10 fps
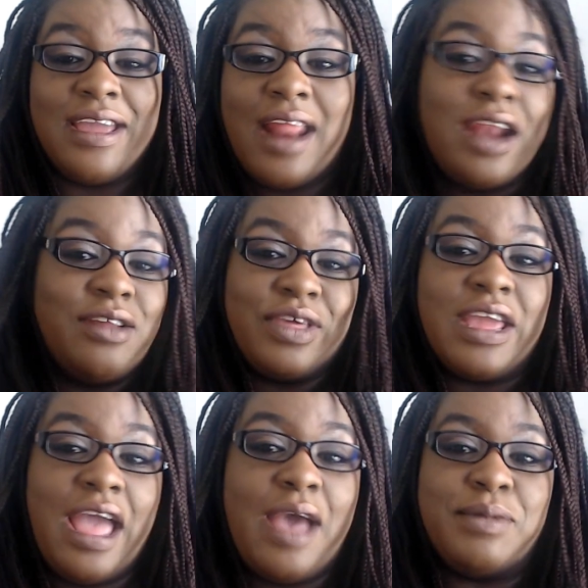I don't think
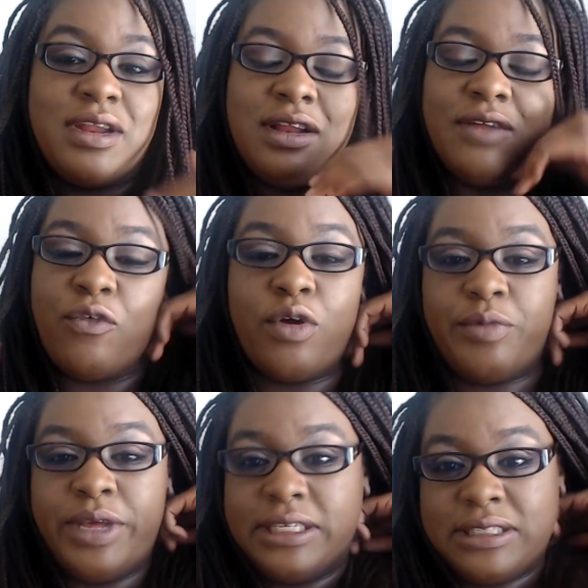it happened in the 4
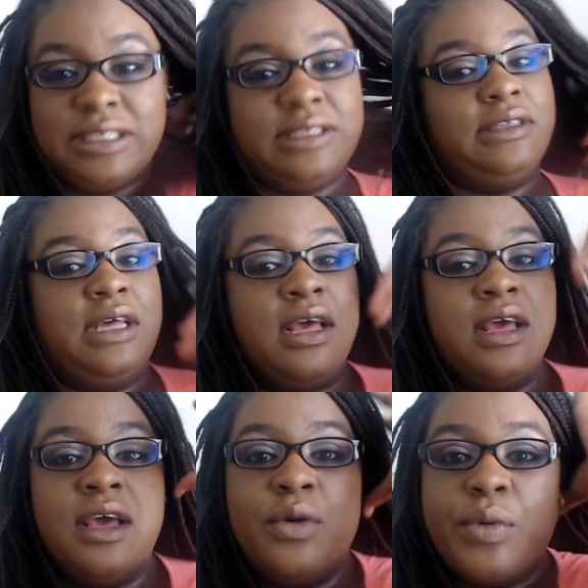weeks because
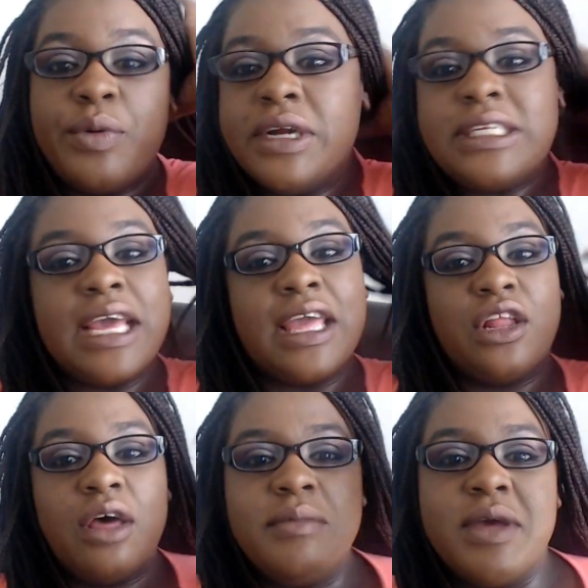we weren't taking
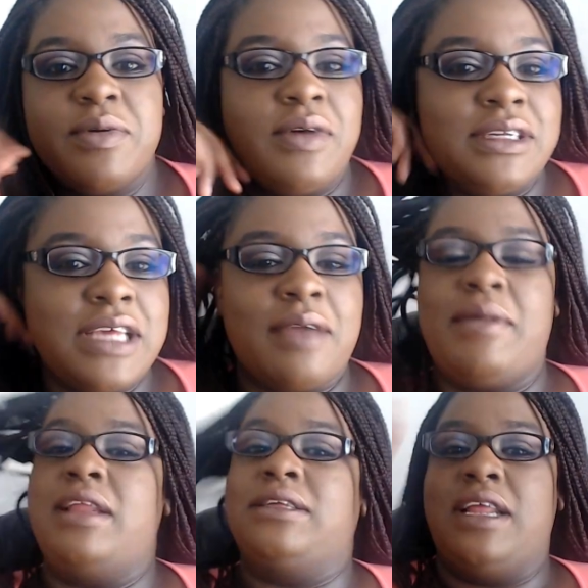Clomid, we weren't taking
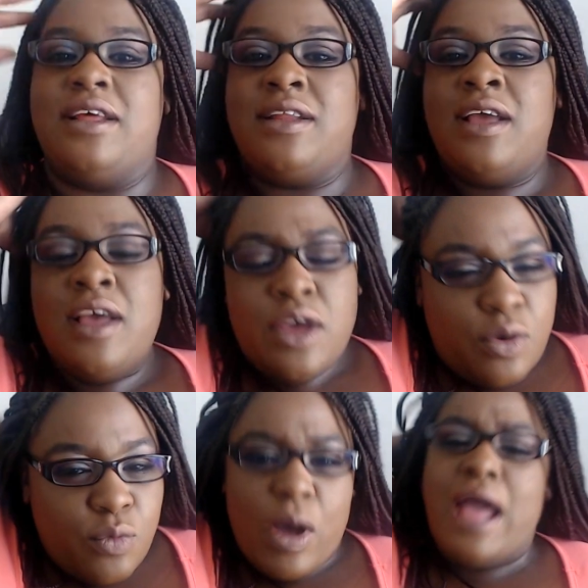medicine, and
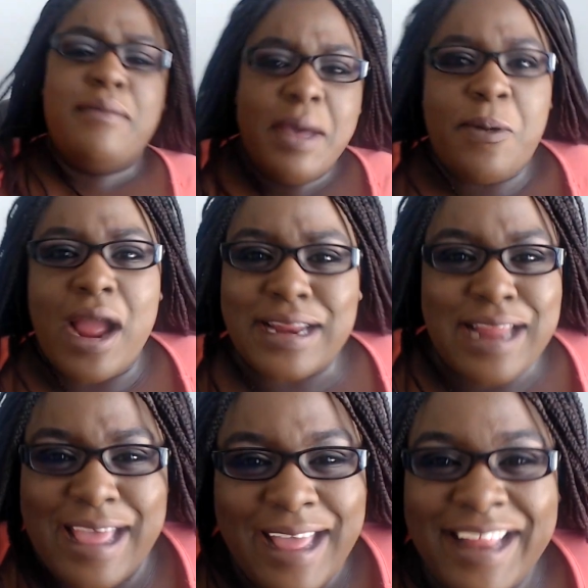why am I
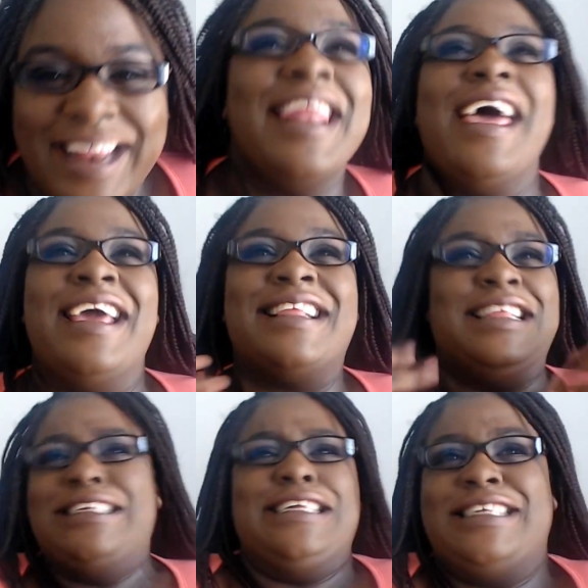pregnant? Like,
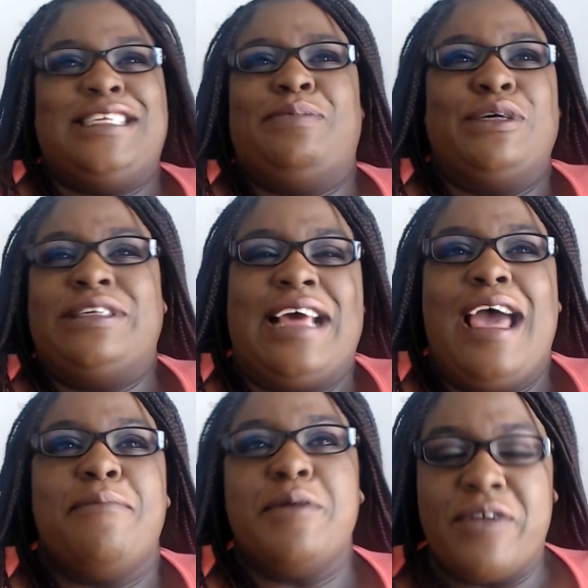this isn't supposed to
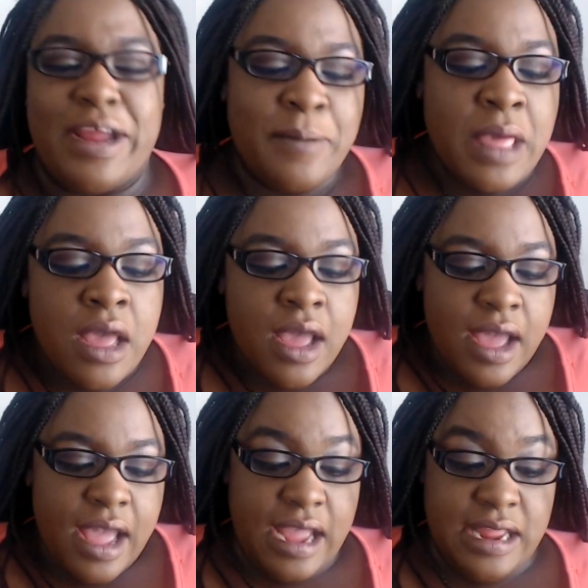happen, right?
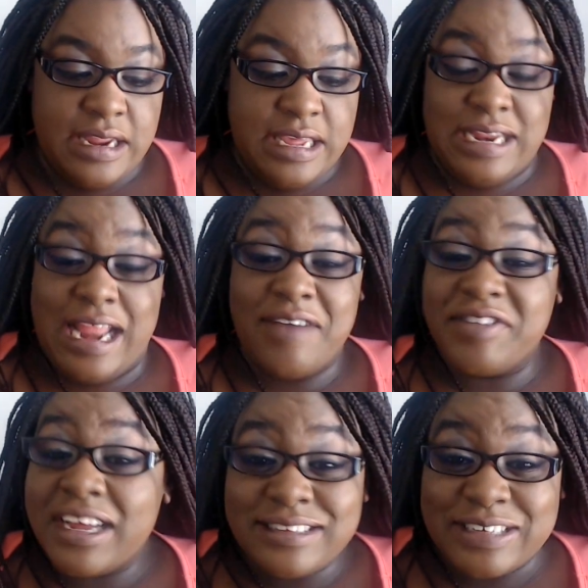And he didn't have an
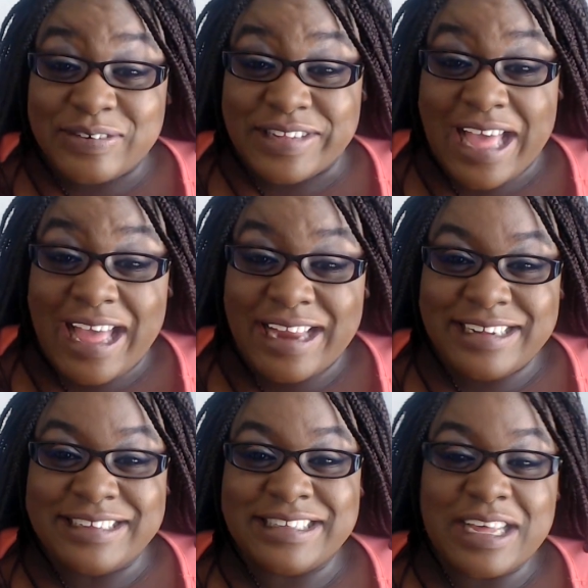answer for that.
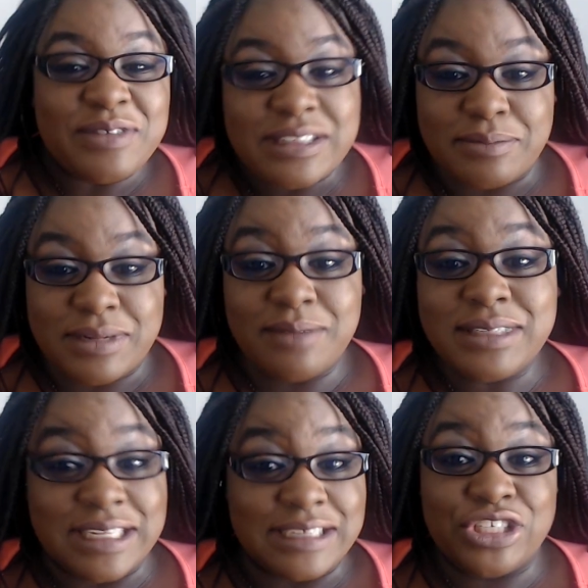He's like, well, sometimes
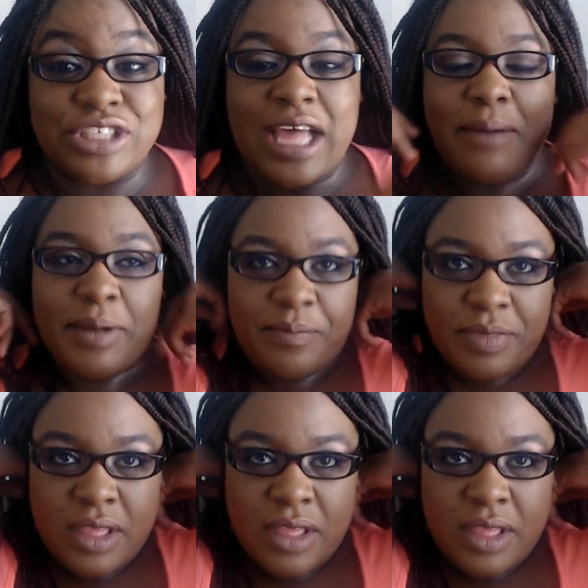things just happen.